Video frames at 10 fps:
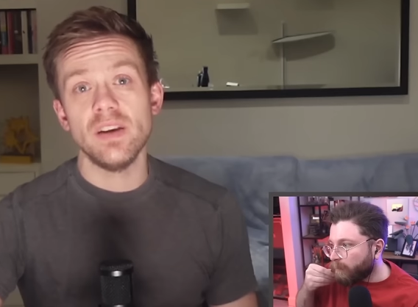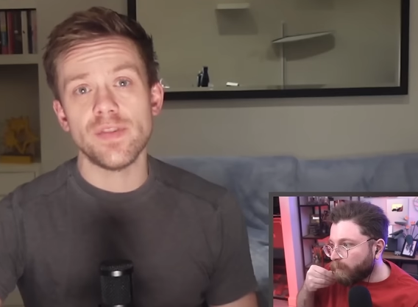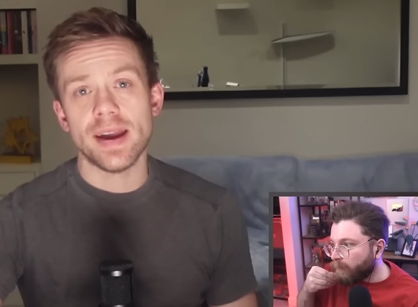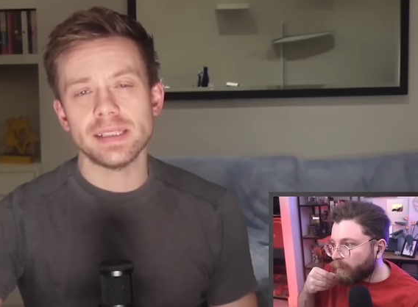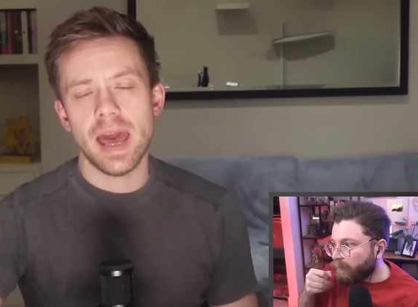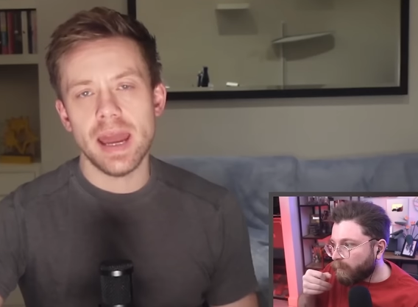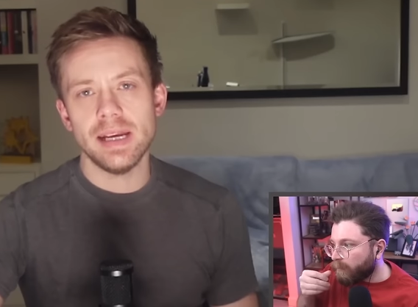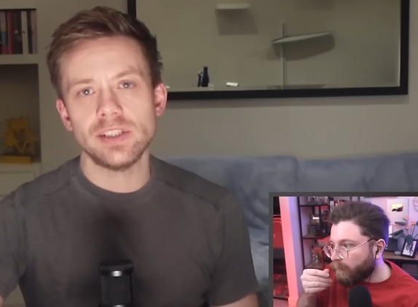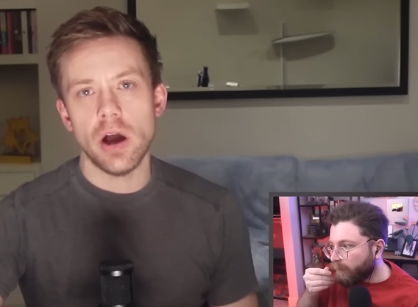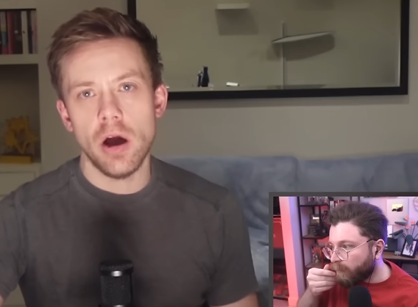Speaker 1: fact, aid
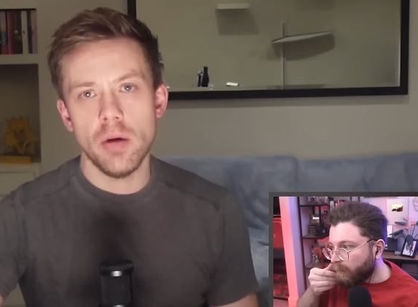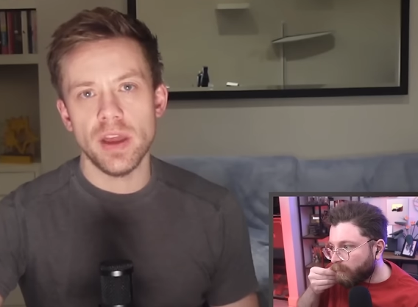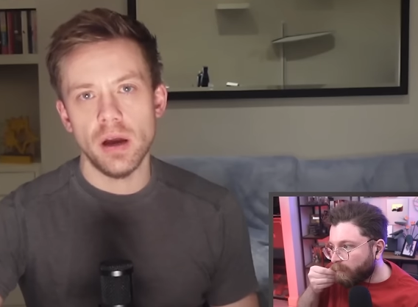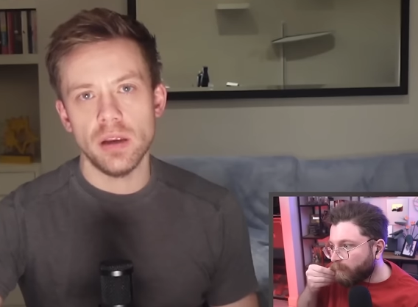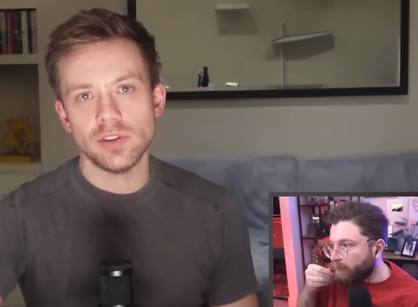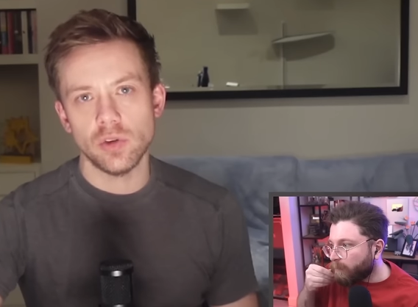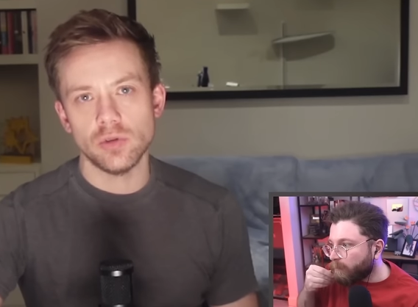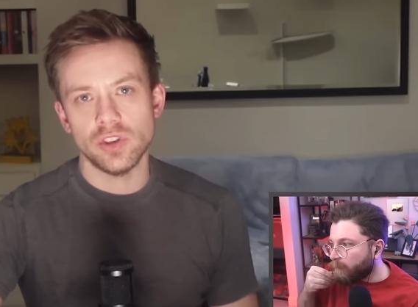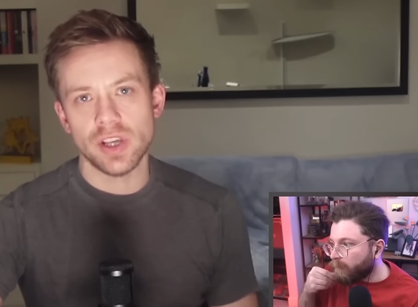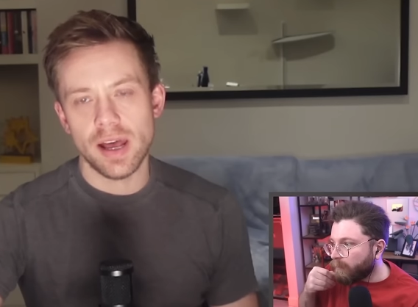to harm the IDF
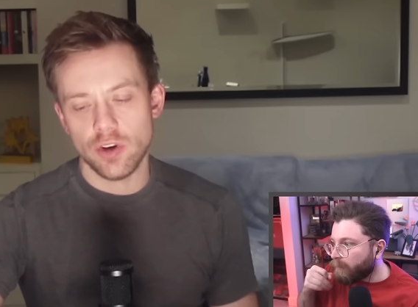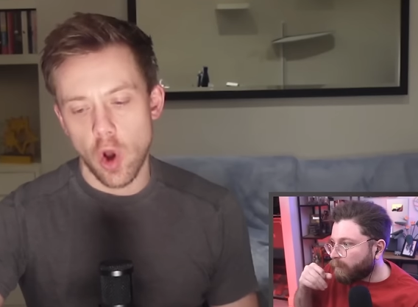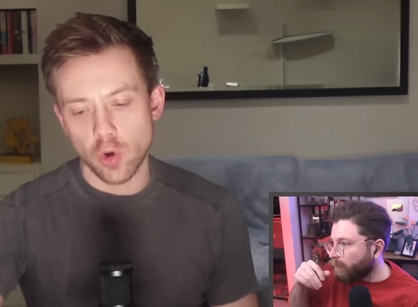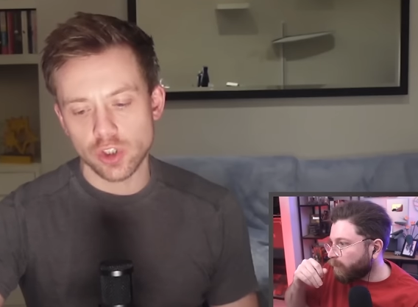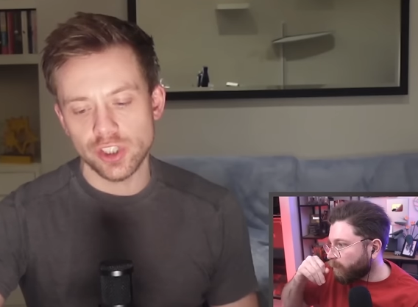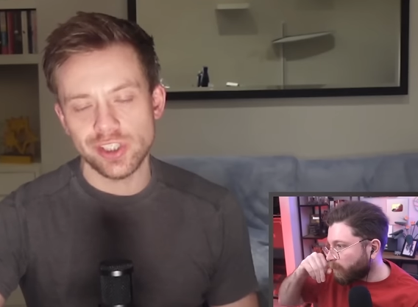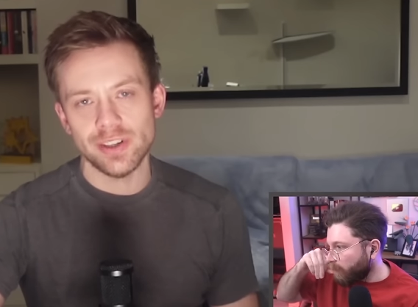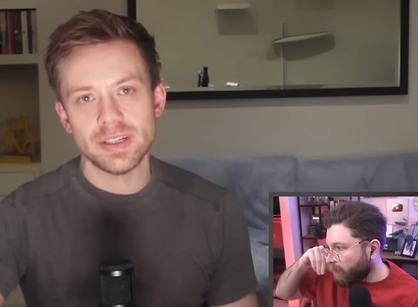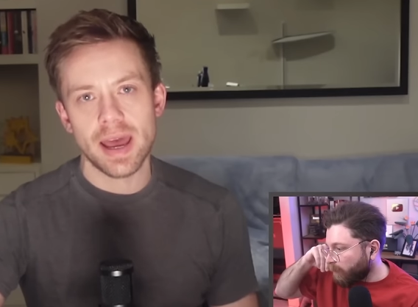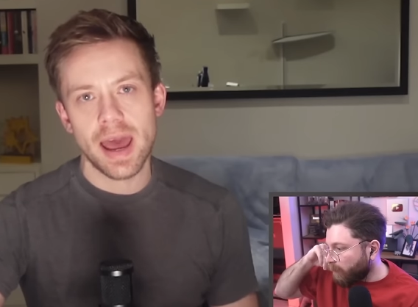soldiers and oxygen
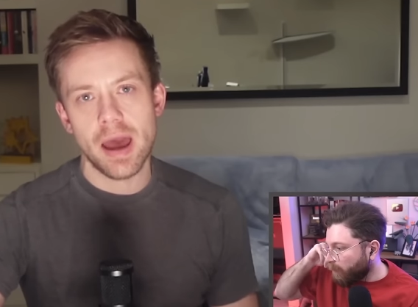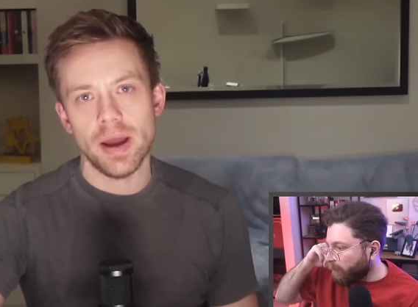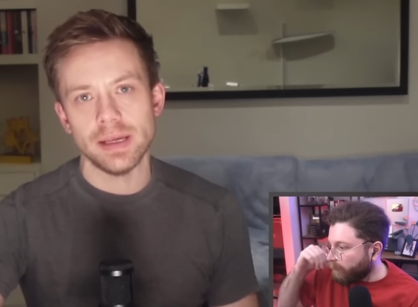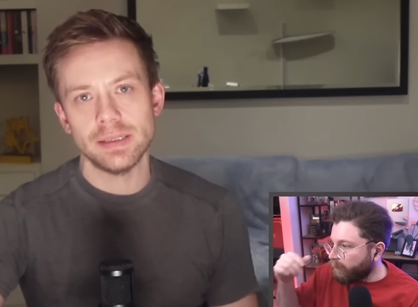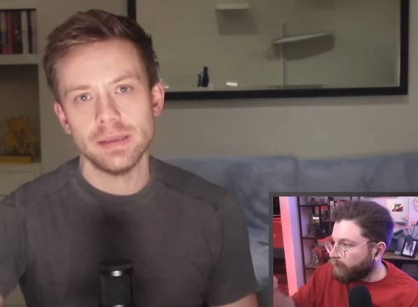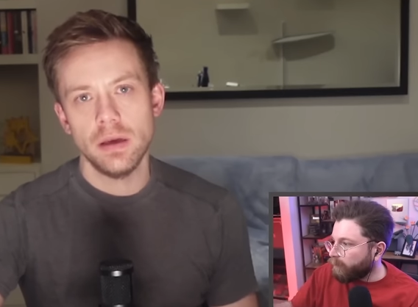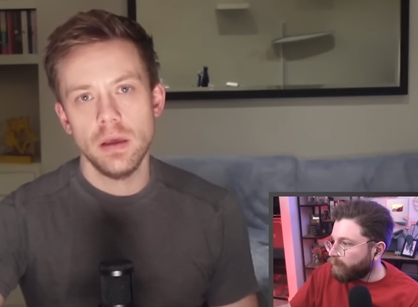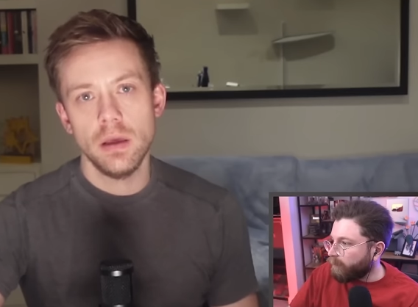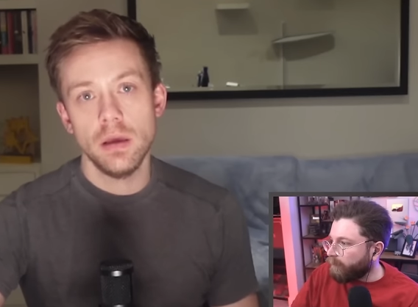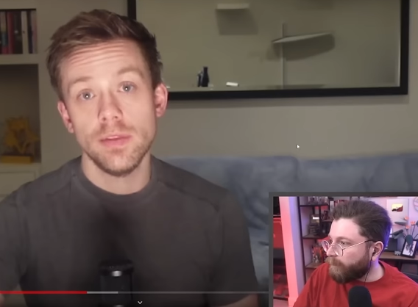to Hamas.
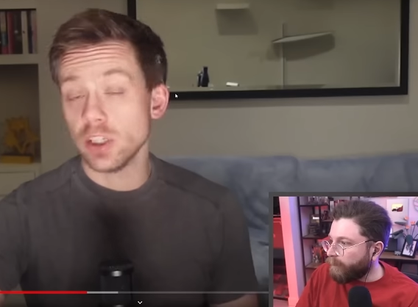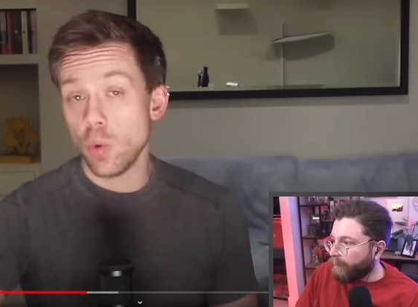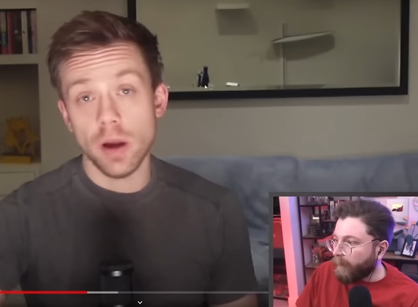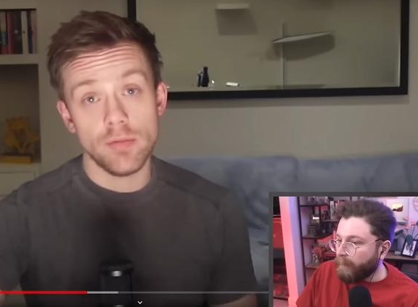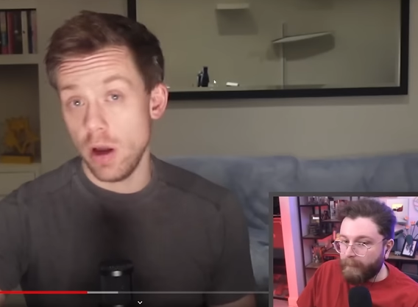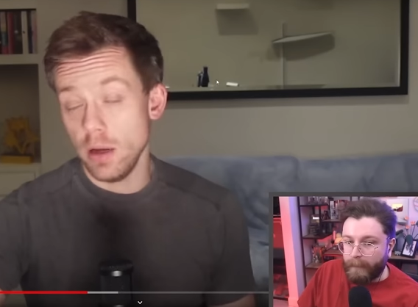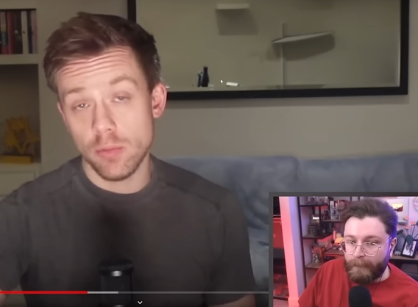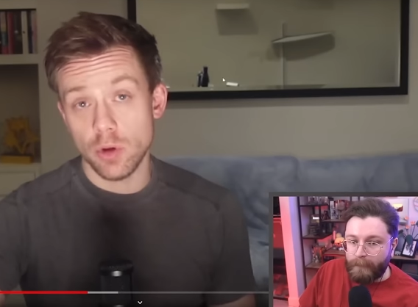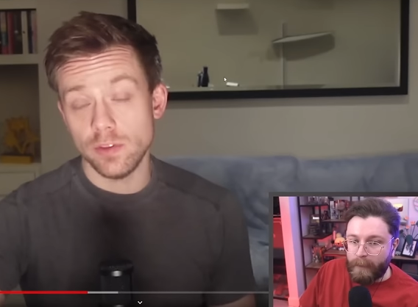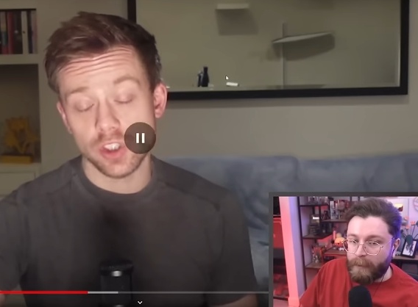
Speaker 2: That's quite right,
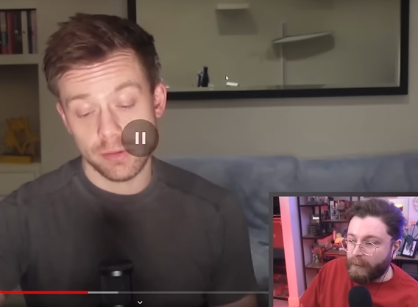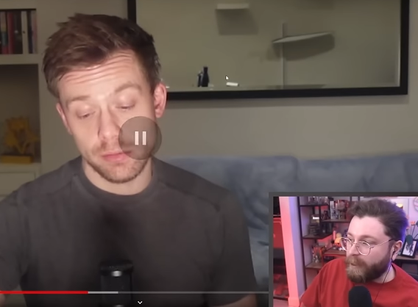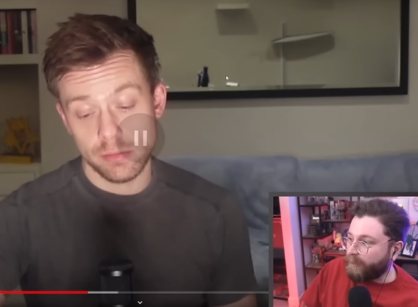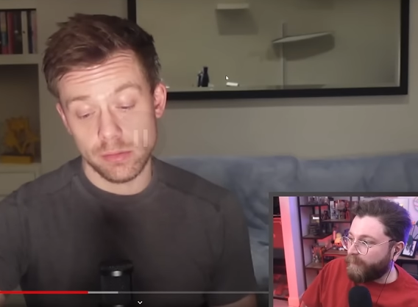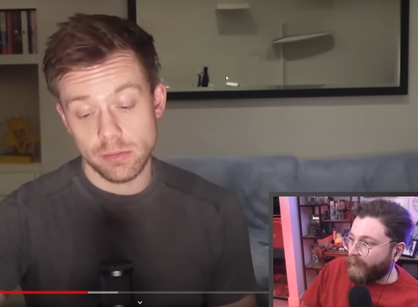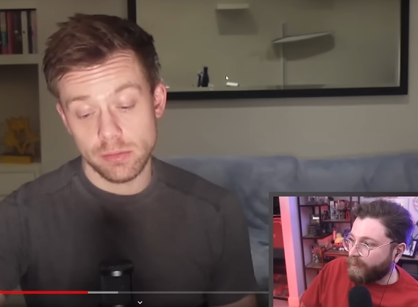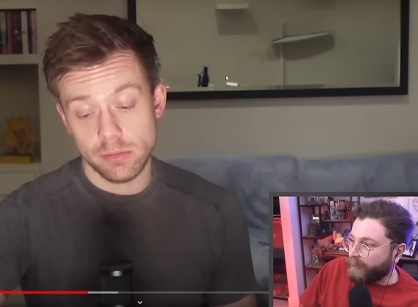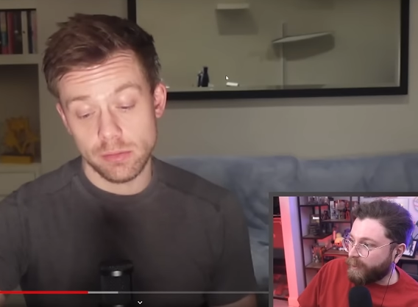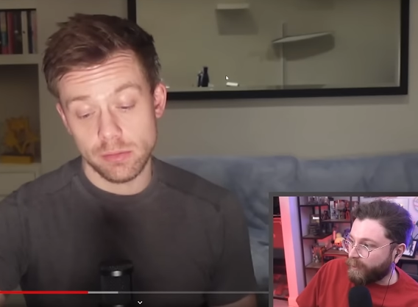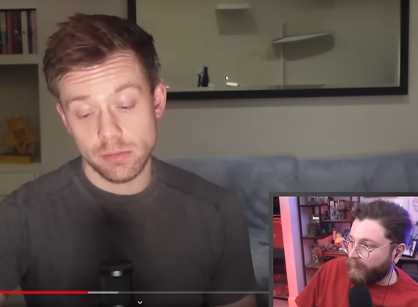what you just... Least
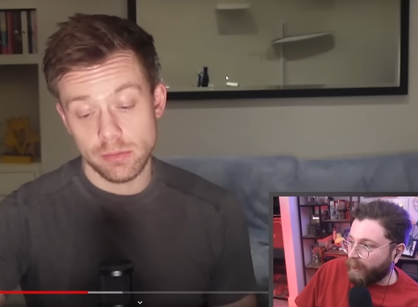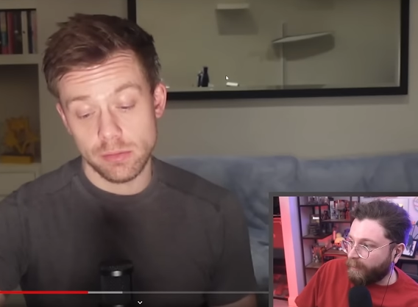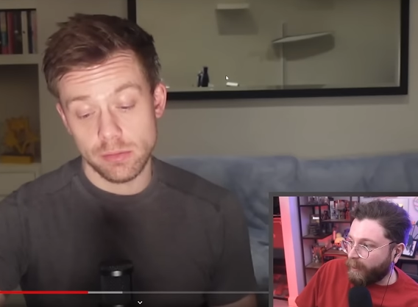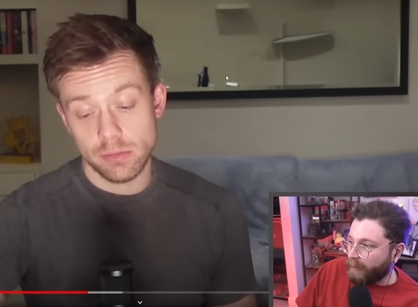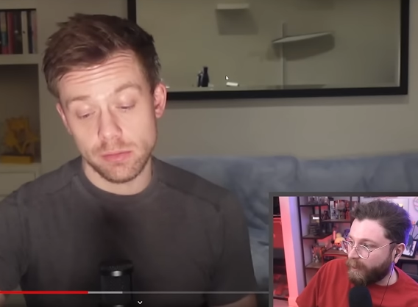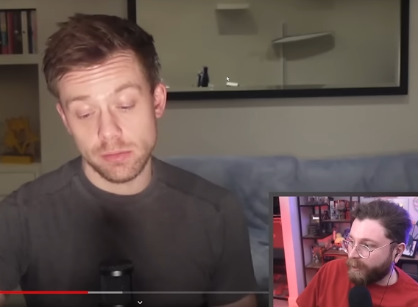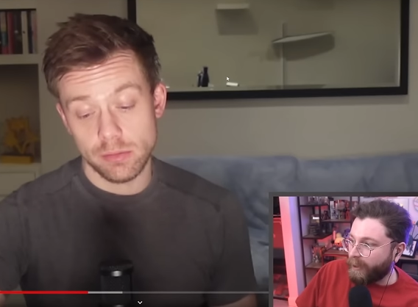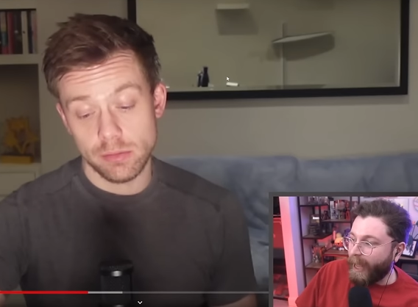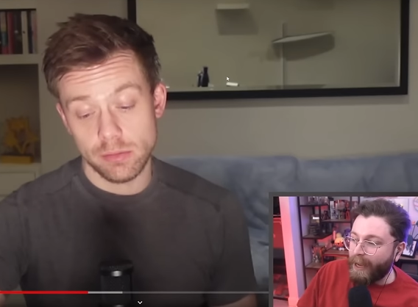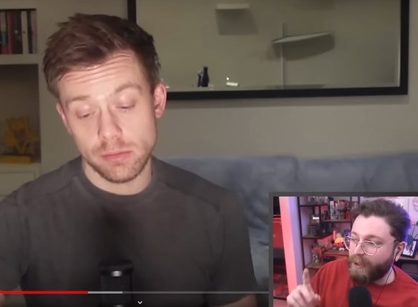fascist Israeli politician.
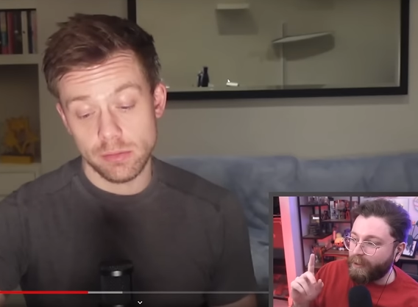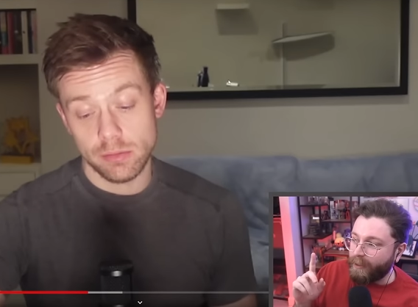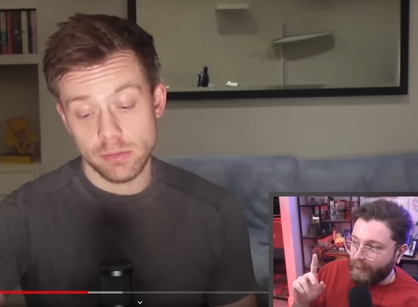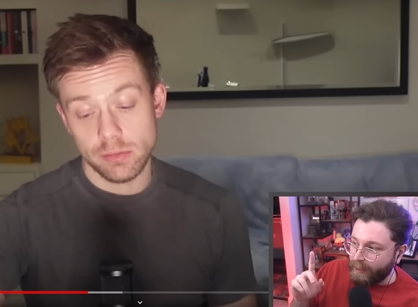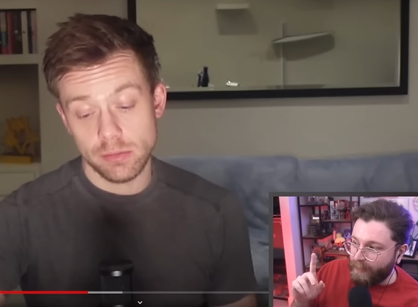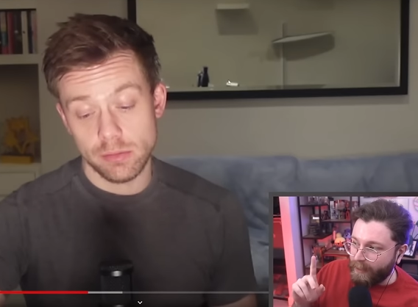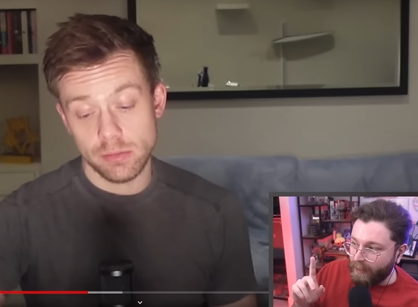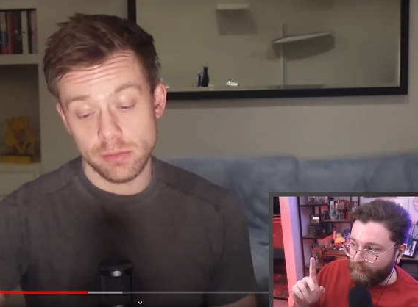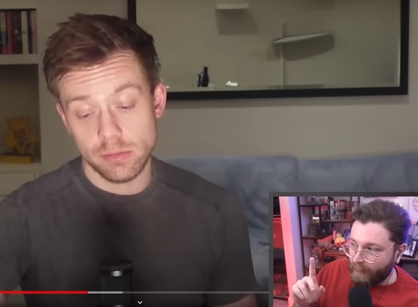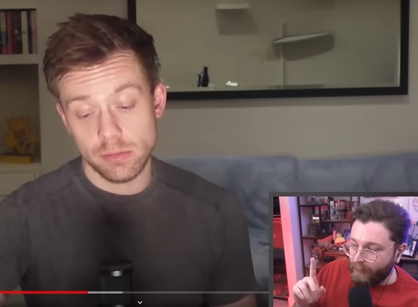Actually, that's
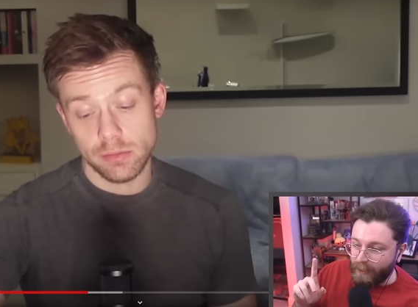Ben-Gvir.